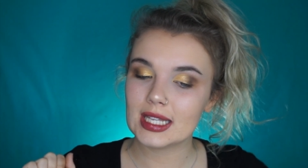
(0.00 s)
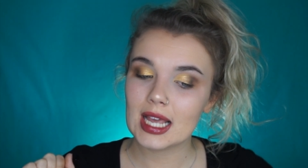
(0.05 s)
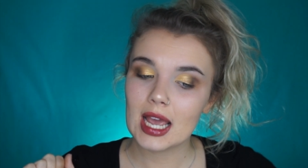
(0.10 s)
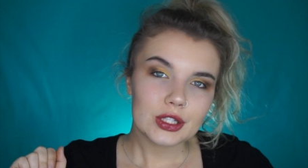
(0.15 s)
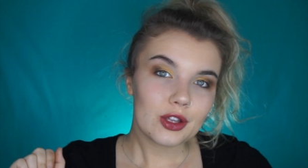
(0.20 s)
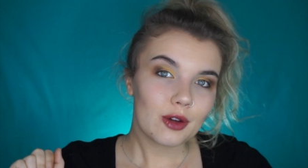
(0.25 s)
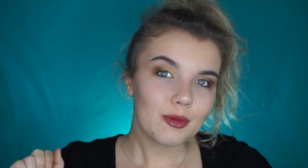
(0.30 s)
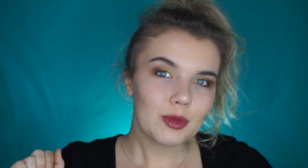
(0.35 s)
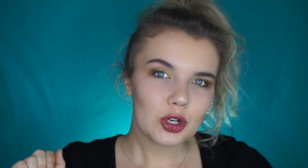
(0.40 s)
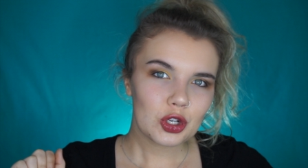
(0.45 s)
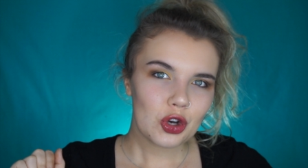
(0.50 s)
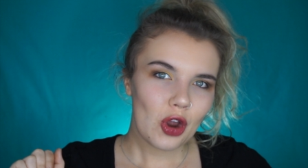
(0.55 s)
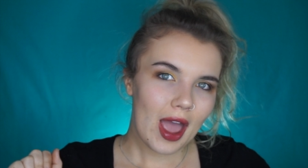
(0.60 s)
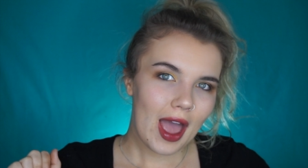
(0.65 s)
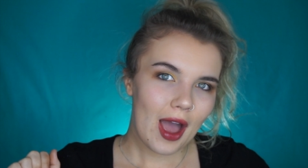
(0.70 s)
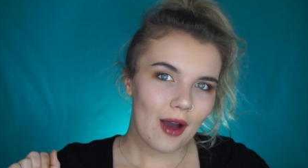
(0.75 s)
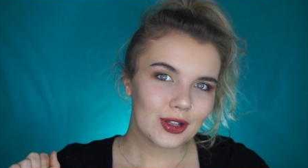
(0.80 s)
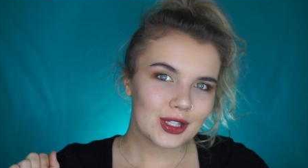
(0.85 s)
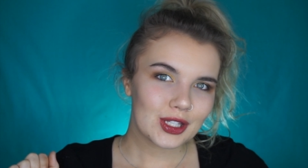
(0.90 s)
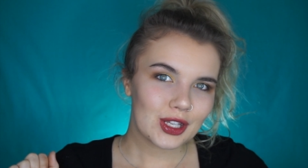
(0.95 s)
So I'm not sure
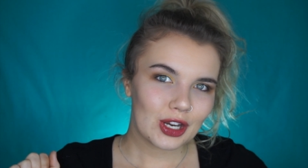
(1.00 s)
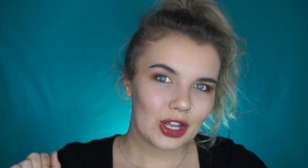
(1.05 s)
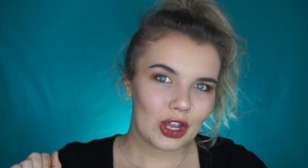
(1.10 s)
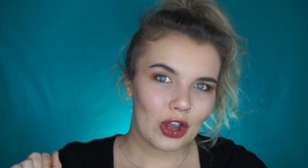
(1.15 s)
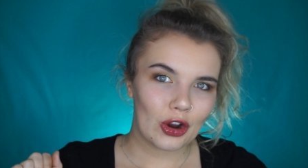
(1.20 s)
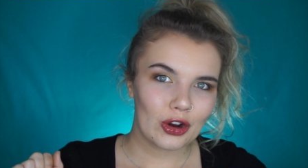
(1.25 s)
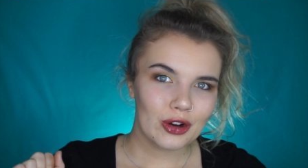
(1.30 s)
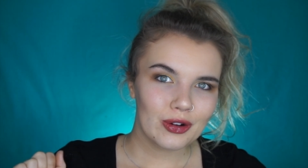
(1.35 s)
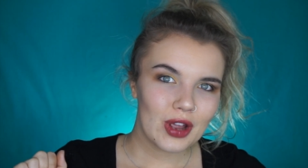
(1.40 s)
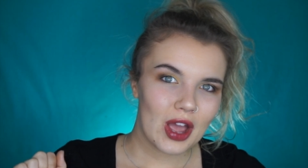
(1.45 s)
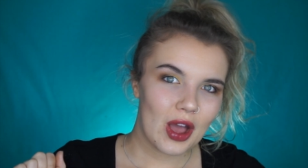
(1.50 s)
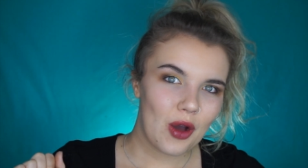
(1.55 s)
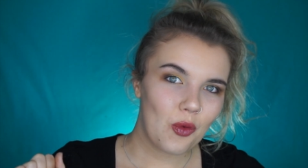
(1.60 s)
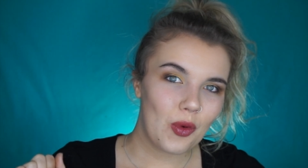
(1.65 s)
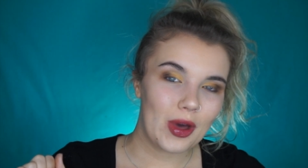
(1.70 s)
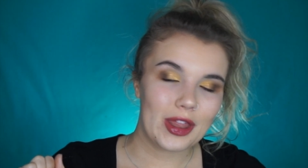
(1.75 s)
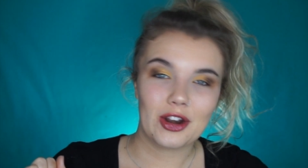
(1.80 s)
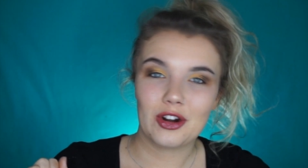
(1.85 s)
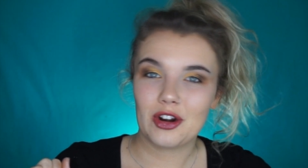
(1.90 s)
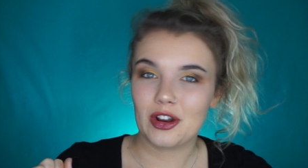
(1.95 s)
how it's going to go,
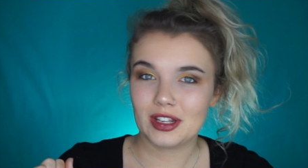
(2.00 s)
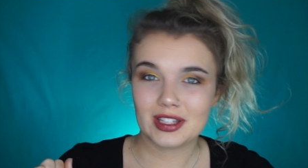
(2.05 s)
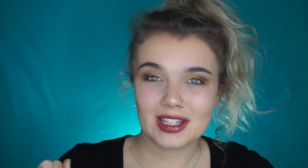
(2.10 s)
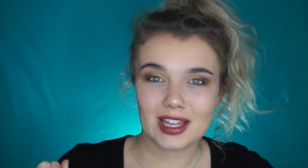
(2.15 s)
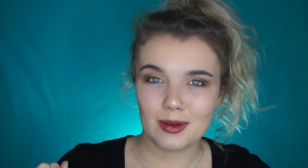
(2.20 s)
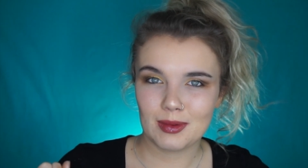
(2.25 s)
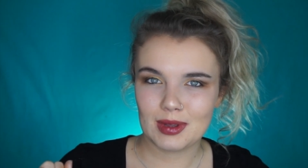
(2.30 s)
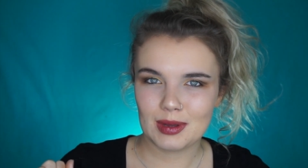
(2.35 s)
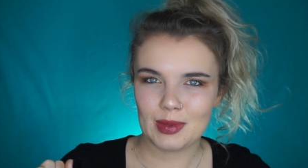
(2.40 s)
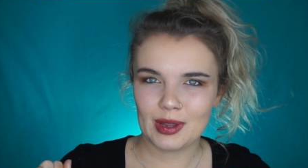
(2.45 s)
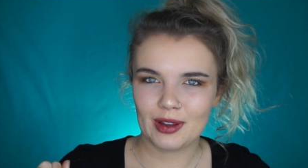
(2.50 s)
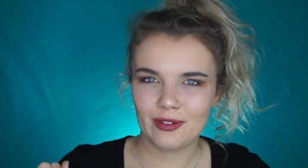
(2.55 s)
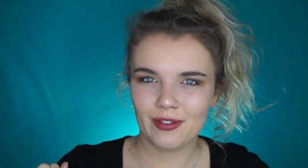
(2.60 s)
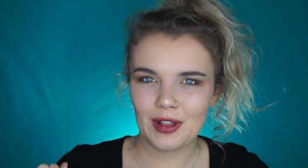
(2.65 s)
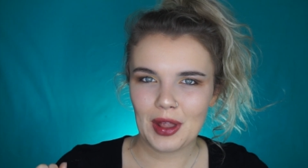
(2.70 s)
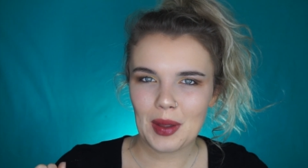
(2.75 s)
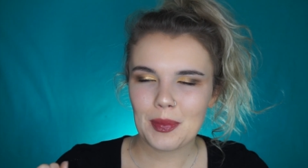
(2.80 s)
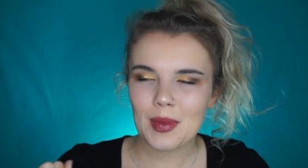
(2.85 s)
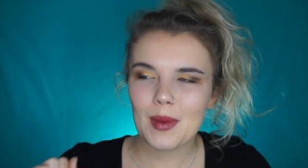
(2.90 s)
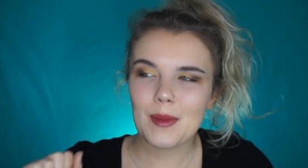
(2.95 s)
whether or not it's going to be a big
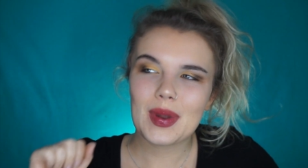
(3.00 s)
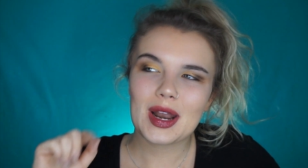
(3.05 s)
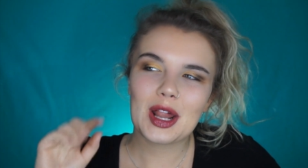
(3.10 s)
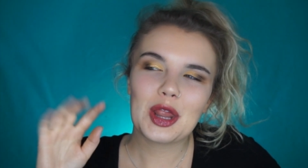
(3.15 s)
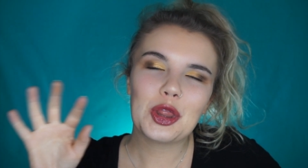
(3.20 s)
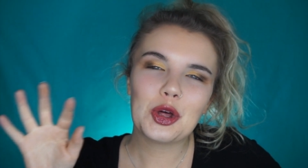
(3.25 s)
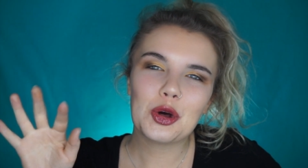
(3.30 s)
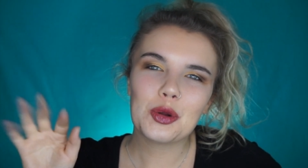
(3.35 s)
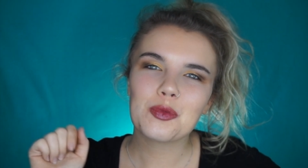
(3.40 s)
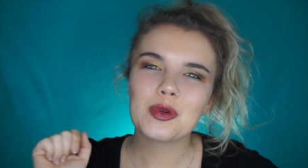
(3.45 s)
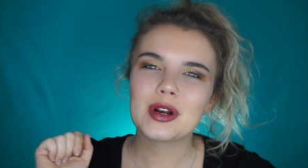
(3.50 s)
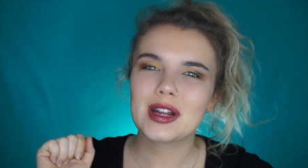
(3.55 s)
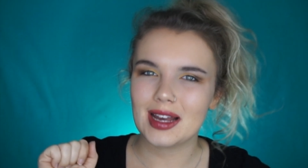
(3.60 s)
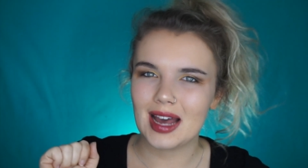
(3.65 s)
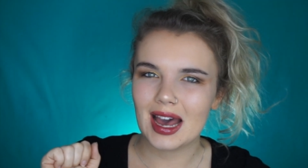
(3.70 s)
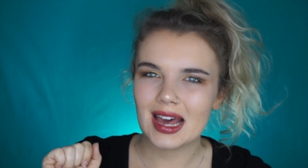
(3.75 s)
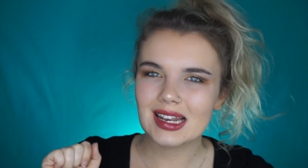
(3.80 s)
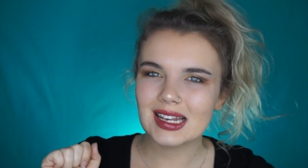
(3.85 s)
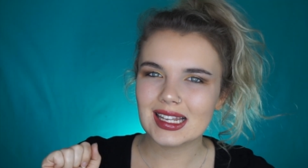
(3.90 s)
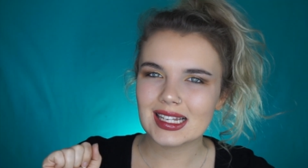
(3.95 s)
flop, but I thought
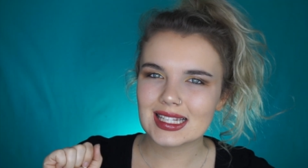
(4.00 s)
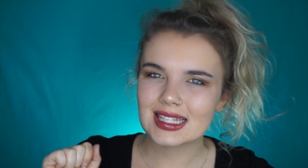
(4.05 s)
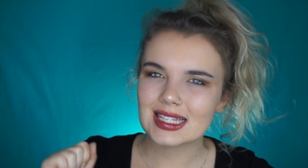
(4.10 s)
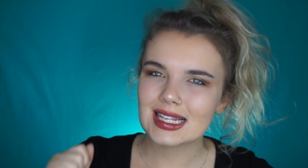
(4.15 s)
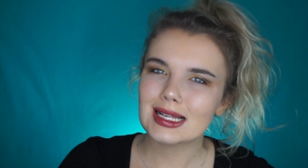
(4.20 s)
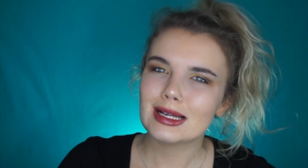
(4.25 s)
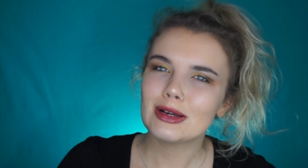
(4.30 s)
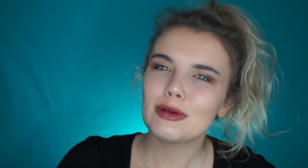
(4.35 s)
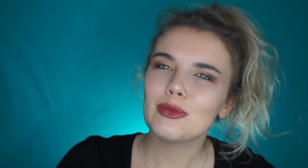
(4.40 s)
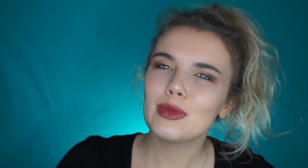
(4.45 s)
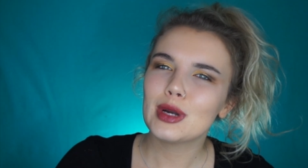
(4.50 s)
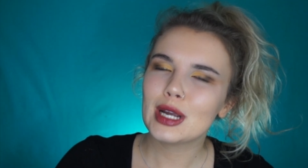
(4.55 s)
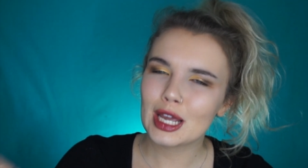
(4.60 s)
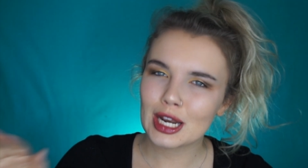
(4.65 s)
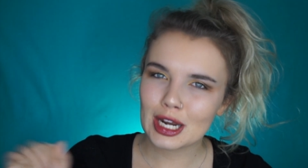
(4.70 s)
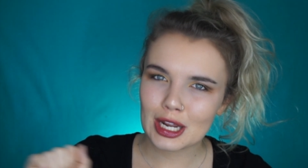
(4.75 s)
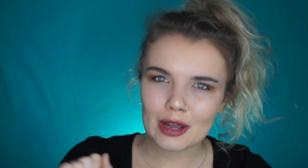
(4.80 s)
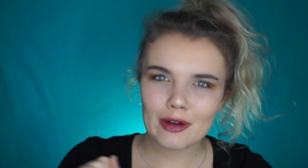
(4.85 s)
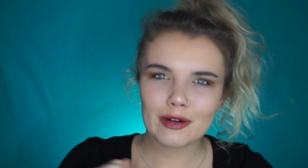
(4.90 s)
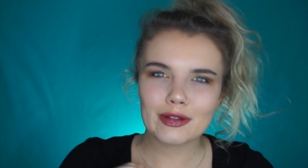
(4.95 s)
regardless, we're going
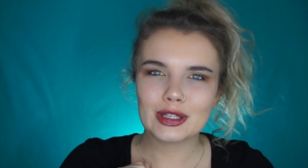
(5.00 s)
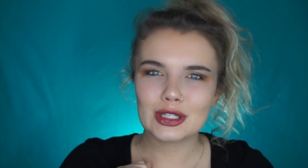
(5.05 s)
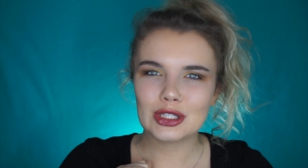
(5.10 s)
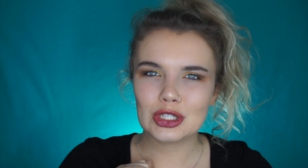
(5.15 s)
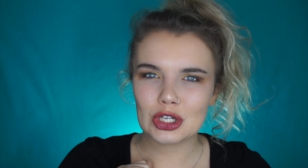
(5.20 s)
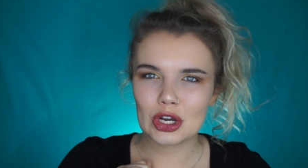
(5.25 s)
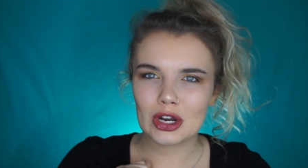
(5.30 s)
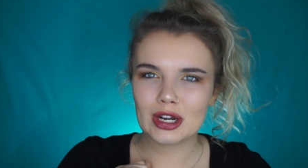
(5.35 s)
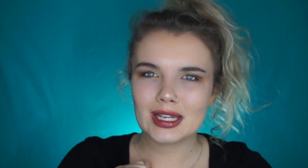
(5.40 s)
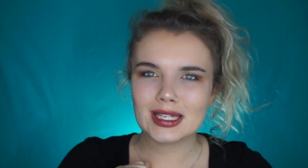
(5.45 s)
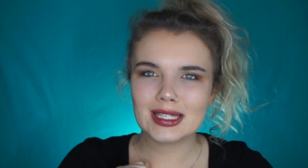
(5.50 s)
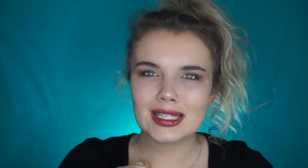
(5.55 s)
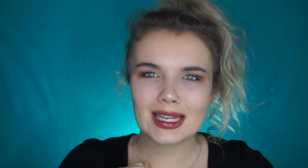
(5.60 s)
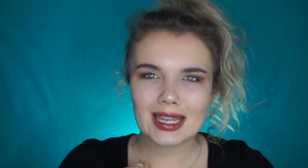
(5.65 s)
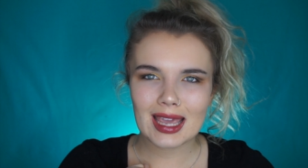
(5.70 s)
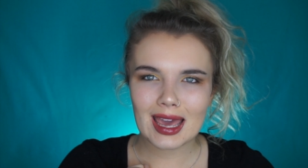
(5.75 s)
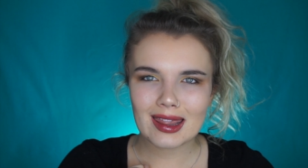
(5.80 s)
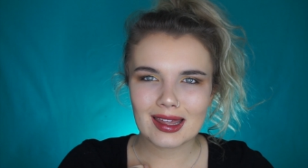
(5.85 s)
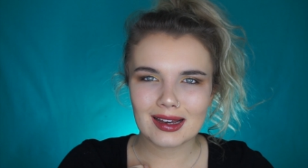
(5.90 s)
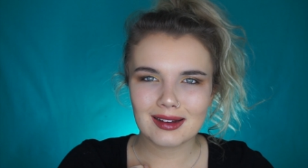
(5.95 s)
to go on this journey
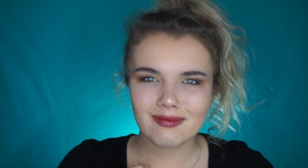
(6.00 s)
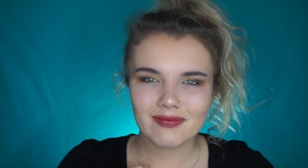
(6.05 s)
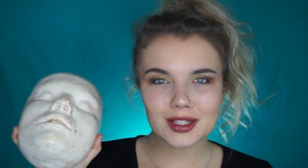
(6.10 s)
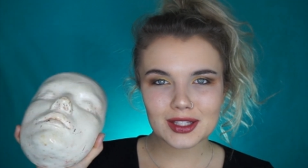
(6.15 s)
together.